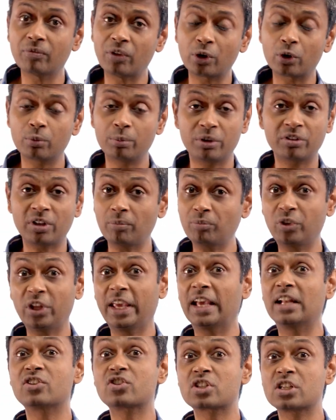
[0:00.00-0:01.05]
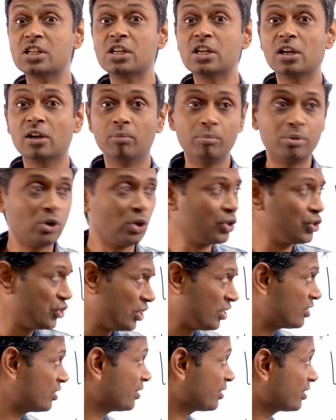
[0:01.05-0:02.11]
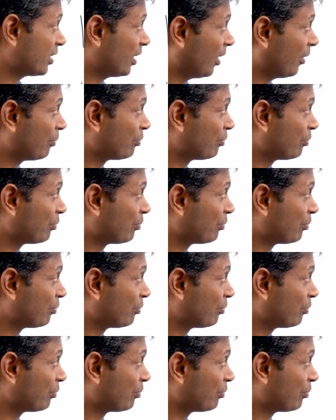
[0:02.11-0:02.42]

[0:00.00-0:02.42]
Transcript: There could be something else beyond just this